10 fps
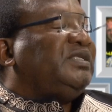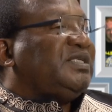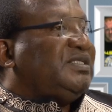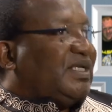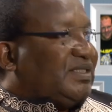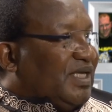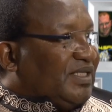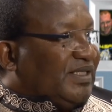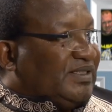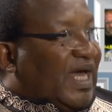It's easier
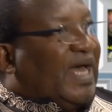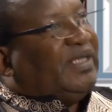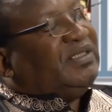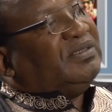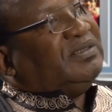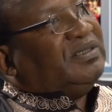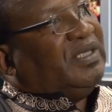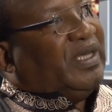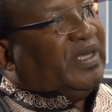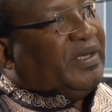said than done,
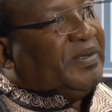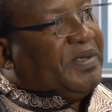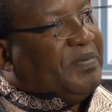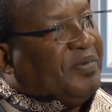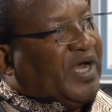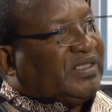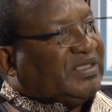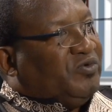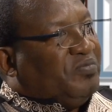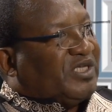
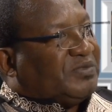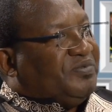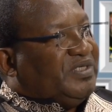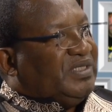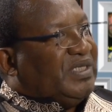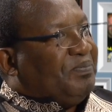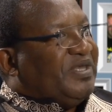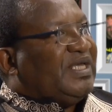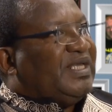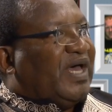but we must be
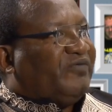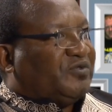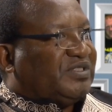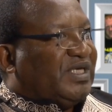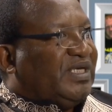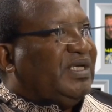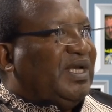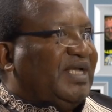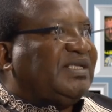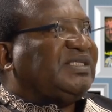big enough to say,
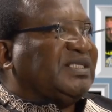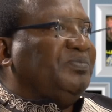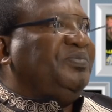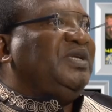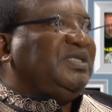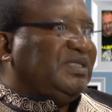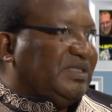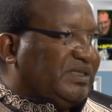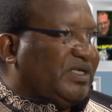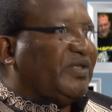let us rebuild
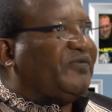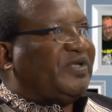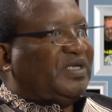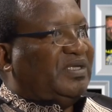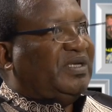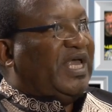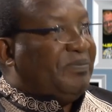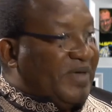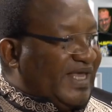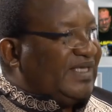South Africa
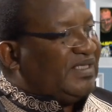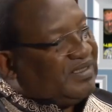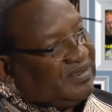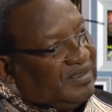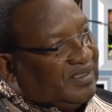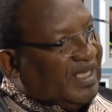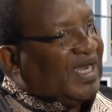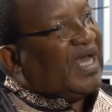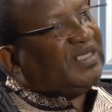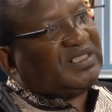make it a
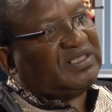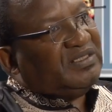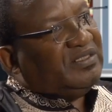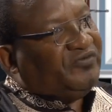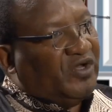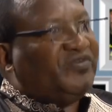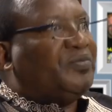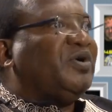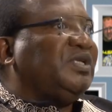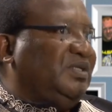country for
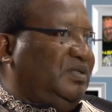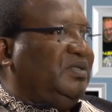everybody